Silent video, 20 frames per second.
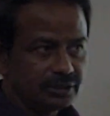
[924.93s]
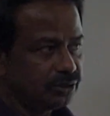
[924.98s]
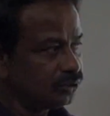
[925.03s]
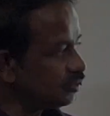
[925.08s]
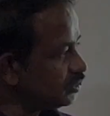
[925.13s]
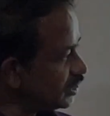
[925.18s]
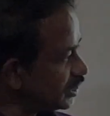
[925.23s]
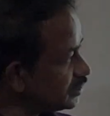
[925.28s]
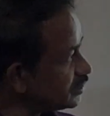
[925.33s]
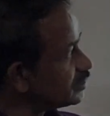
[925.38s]

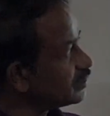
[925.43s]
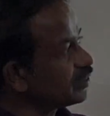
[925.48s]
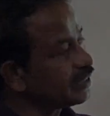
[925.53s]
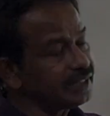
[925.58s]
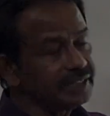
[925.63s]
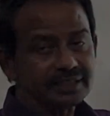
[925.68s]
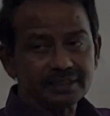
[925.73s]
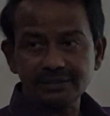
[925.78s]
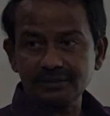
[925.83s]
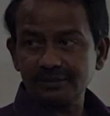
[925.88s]
You just
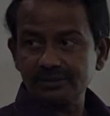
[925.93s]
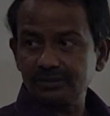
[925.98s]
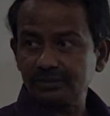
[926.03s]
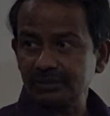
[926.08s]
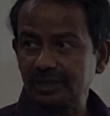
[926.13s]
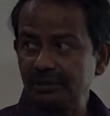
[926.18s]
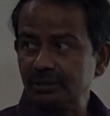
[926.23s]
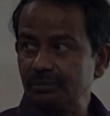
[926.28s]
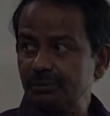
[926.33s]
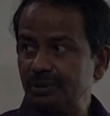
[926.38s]
try. So
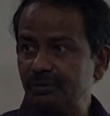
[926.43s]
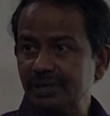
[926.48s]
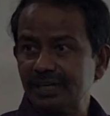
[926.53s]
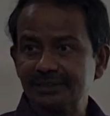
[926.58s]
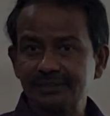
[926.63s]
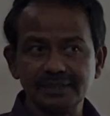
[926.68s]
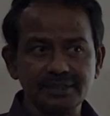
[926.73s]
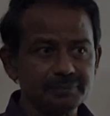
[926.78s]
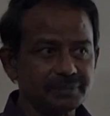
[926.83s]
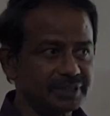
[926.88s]
that will be your
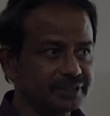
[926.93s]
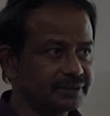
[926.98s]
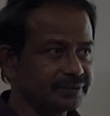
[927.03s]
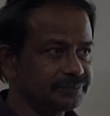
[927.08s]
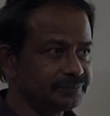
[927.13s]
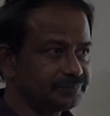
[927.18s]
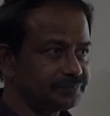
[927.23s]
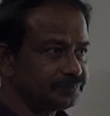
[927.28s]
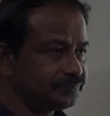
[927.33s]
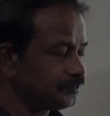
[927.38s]
assignment.
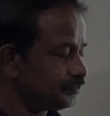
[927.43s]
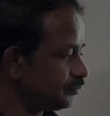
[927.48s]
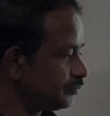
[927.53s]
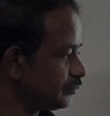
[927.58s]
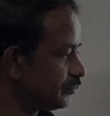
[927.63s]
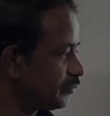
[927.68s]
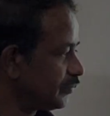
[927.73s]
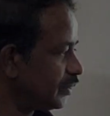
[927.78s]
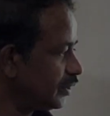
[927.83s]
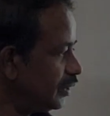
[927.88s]

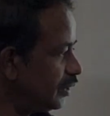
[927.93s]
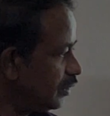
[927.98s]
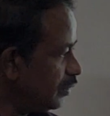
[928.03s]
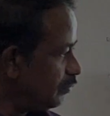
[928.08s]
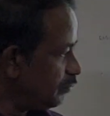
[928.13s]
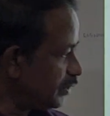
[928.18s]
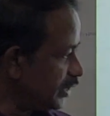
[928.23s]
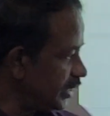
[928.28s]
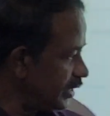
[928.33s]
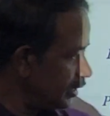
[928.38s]

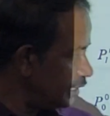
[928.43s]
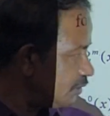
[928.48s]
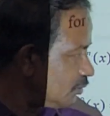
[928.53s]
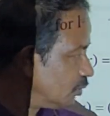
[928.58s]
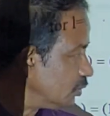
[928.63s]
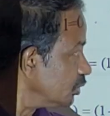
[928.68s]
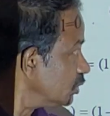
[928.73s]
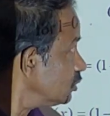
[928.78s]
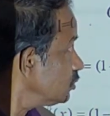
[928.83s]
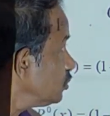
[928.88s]
For L equal